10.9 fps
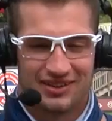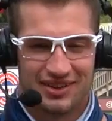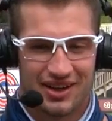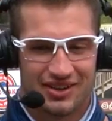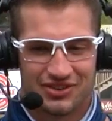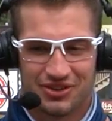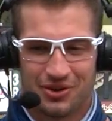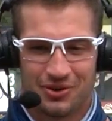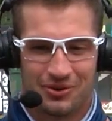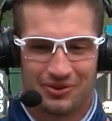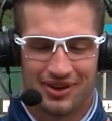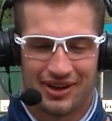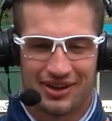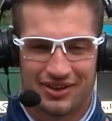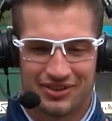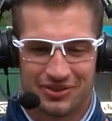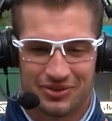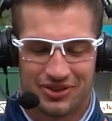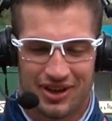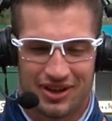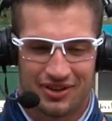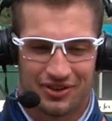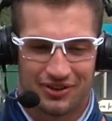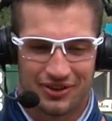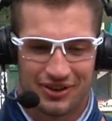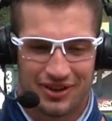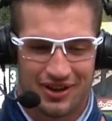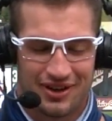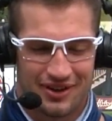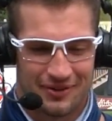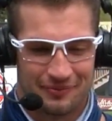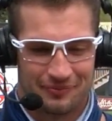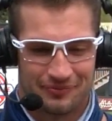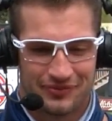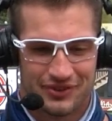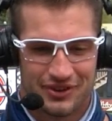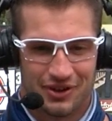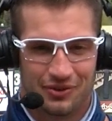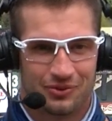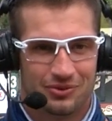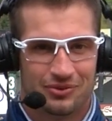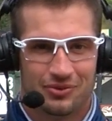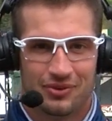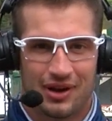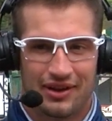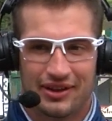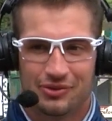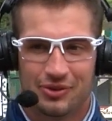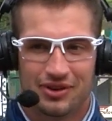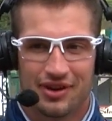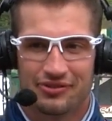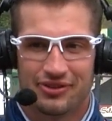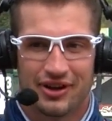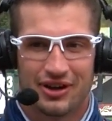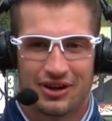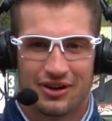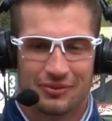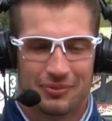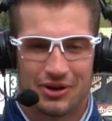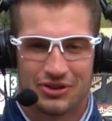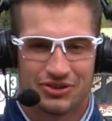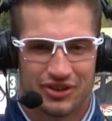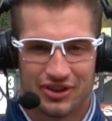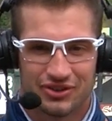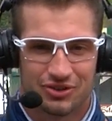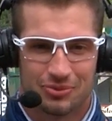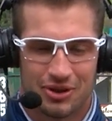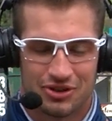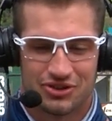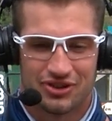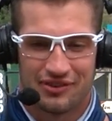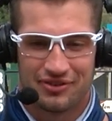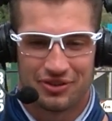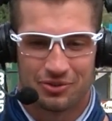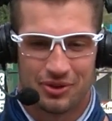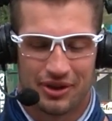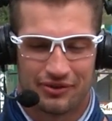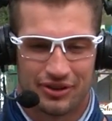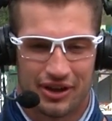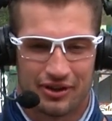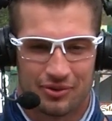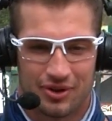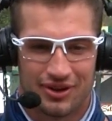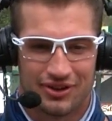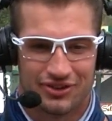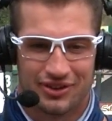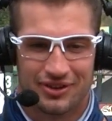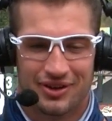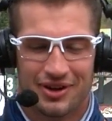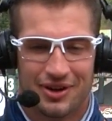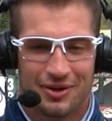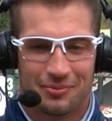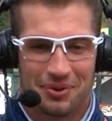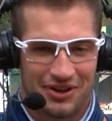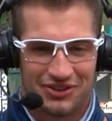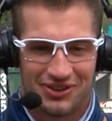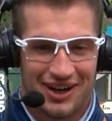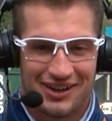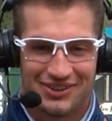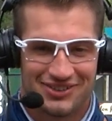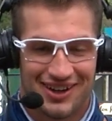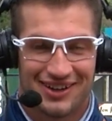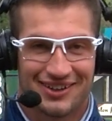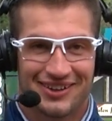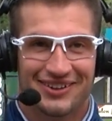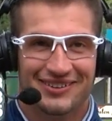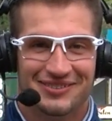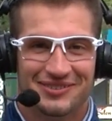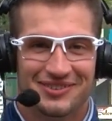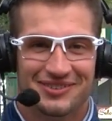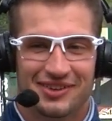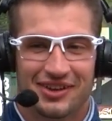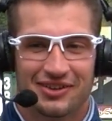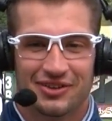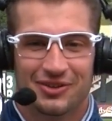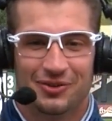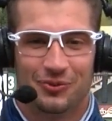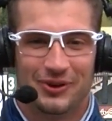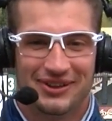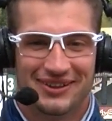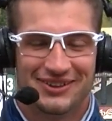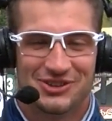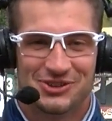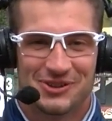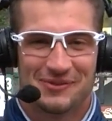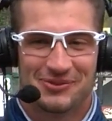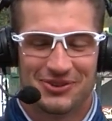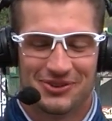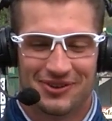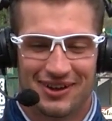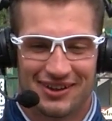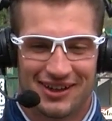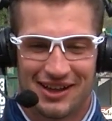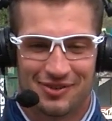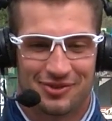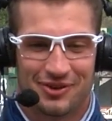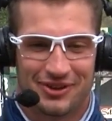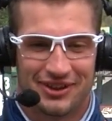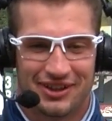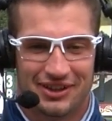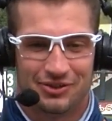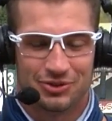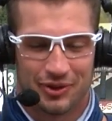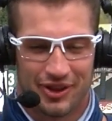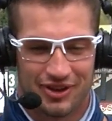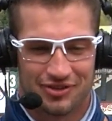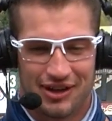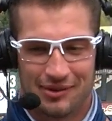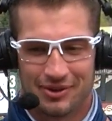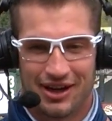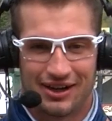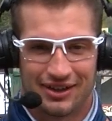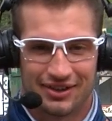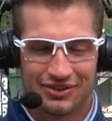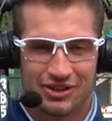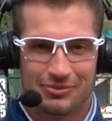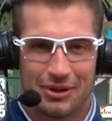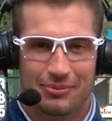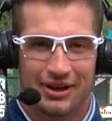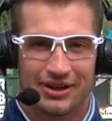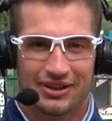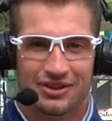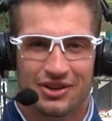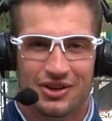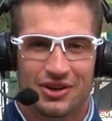Yeah, so like I said earlier, um, you know, I think we left there on March 6th or March 7th, whatever day it was, and Brice and I decided to take a little weekend trip to uh, California. He was with his family, and I go see my buddy,